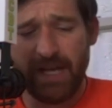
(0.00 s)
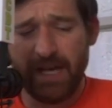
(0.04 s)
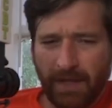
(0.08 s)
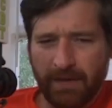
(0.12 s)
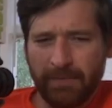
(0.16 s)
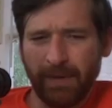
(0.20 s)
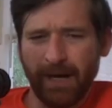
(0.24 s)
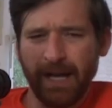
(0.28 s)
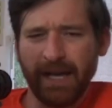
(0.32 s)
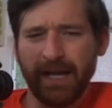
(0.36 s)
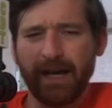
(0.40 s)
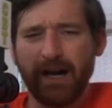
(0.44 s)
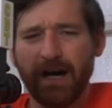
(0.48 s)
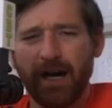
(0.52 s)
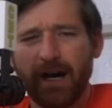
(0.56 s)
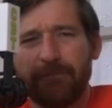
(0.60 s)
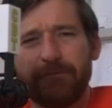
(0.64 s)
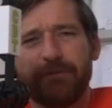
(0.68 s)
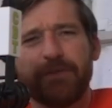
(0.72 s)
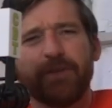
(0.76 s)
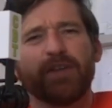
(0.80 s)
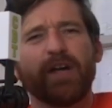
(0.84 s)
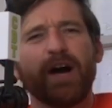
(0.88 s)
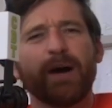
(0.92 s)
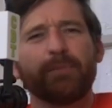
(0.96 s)
My
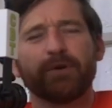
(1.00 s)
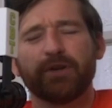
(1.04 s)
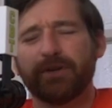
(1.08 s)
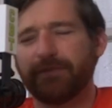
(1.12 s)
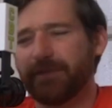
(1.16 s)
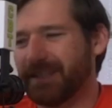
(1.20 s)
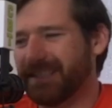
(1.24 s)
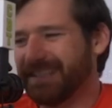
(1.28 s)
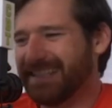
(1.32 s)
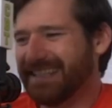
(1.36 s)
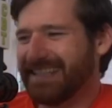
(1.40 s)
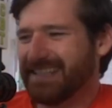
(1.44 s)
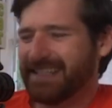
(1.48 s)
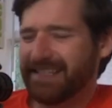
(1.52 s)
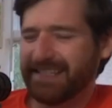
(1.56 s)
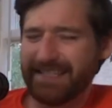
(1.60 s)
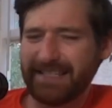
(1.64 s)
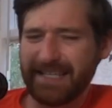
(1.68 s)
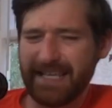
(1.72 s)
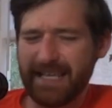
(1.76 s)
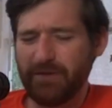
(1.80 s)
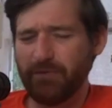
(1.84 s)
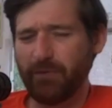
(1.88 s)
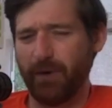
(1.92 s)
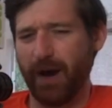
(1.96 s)
field operative in
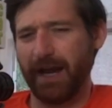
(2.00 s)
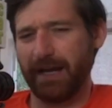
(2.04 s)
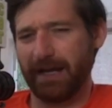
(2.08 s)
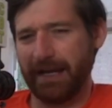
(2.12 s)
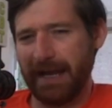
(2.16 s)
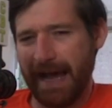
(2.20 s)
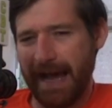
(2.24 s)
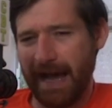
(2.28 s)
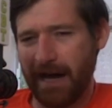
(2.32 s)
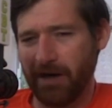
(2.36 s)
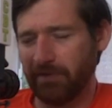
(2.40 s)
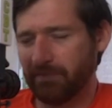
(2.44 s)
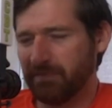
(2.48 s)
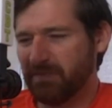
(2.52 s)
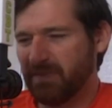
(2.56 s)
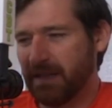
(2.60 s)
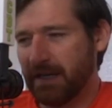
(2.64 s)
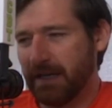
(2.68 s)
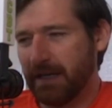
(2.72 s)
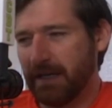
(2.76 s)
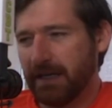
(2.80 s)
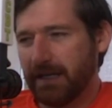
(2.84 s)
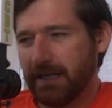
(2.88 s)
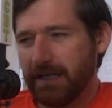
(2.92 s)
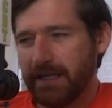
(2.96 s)
D.C. right now,
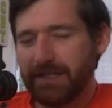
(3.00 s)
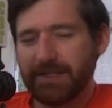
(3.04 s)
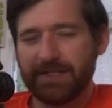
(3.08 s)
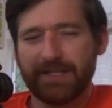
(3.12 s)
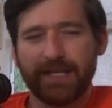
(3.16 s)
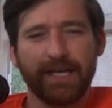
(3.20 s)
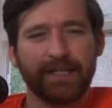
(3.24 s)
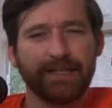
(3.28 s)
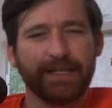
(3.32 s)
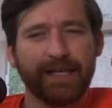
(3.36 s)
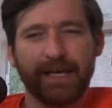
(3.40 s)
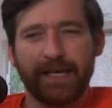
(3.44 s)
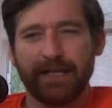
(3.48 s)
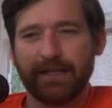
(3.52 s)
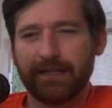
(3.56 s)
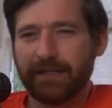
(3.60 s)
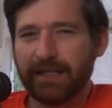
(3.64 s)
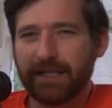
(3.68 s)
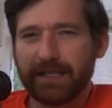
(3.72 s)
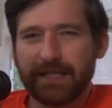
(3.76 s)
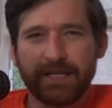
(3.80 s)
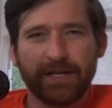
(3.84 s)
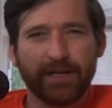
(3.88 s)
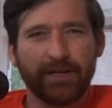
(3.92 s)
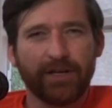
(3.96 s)
he said that
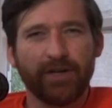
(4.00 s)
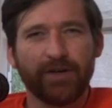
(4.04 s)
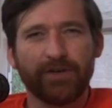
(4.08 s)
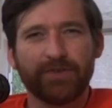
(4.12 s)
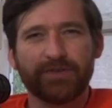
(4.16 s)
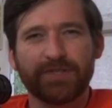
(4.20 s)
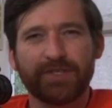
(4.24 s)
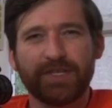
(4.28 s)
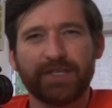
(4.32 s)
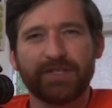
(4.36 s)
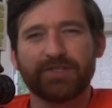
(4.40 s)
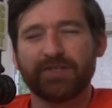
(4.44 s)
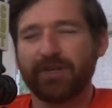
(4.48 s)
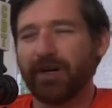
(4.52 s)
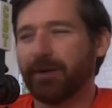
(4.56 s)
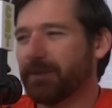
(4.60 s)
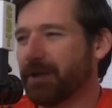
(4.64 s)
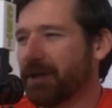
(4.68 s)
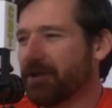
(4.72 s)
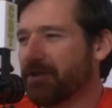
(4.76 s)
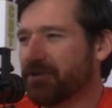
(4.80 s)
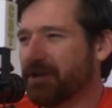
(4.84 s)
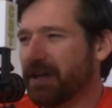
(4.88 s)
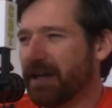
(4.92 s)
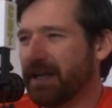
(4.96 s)
Nick Kyrgios, he saw him the
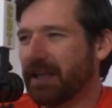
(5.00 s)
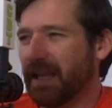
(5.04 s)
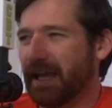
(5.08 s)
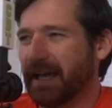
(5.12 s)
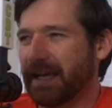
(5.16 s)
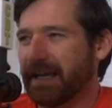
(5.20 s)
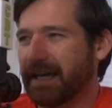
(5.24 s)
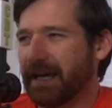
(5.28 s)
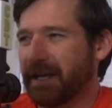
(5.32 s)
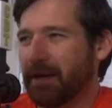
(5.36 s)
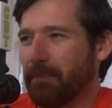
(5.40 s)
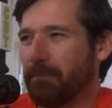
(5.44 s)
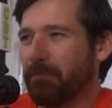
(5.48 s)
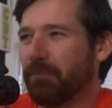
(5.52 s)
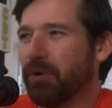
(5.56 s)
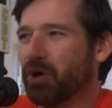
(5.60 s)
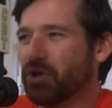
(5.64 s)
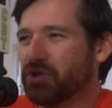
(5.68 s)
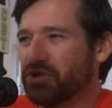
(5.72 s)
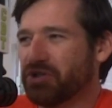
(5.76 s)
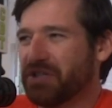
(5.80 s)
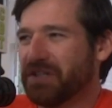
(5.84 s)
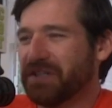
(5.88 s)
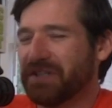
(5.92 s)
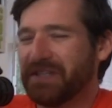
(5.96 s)
other day, like kind of
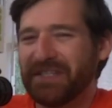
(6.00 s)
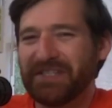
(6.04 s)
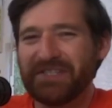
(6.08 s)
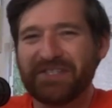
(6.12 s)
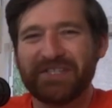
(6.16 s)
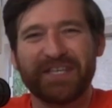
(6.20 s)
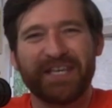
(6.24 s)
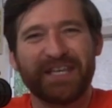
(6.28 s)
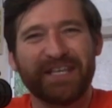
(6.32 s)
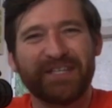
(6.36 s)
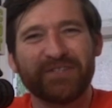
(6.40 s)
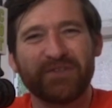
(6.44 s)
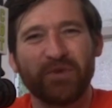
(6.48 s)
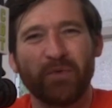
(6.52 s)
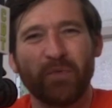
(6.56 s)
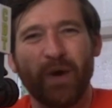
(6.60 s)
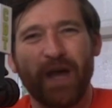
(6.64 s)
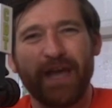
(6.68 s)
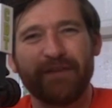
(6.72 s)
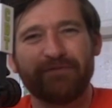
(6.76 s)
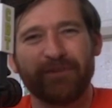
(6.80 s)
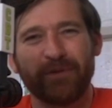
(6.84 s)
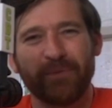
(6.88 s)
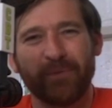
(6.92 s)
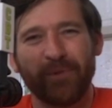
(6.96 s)
pushing these kids
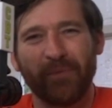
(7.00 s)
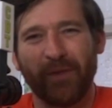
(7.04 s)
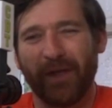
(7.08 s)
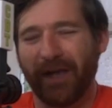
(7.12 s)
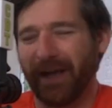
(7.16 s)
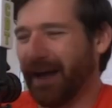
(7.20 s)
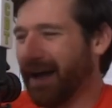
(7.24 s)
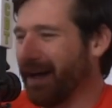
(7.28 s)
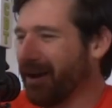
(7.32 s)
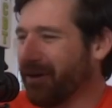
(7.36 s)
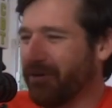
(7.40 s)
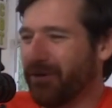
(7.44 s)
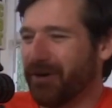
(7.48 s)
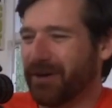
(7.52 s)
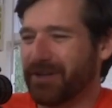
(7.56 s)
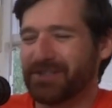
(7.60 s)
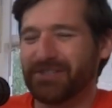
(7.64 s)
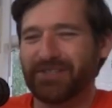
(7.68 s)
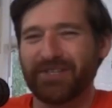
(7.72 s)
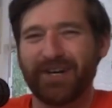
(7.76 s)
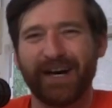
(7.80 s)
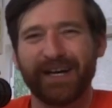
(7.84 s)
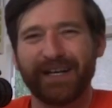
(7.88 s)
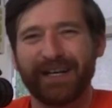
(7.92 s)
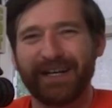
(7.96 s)
away from him, like, I don't want to
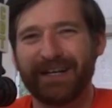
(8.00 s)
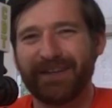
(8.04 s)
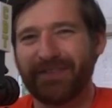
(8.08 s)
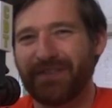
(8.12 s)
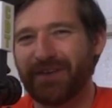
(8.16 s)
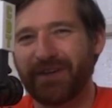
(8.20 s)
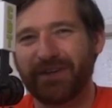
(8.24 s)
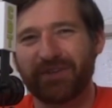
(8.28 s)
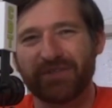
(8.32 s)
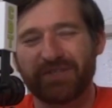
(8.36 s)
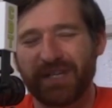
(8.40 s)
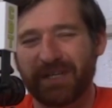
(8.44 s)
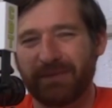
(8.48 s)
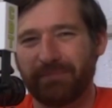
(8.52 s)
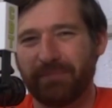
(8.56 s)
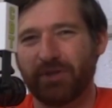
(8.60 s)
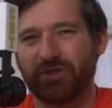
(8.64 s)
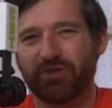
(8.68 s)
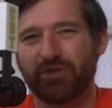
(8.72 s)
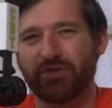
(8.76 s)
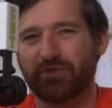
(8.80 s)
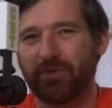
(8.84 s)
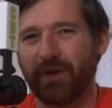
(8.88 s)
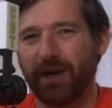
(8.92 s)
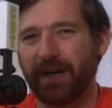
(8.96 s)
sign anything or take
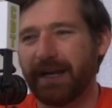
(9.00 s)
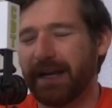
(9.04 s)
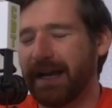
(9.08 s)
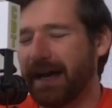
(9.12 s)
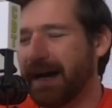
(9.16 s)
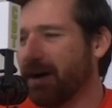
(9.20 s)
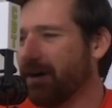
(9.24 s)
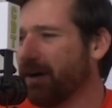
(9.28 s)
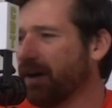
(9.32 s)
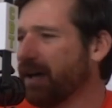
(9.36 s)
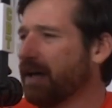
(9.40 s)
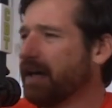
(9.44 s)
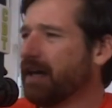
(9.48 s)
pictures right now.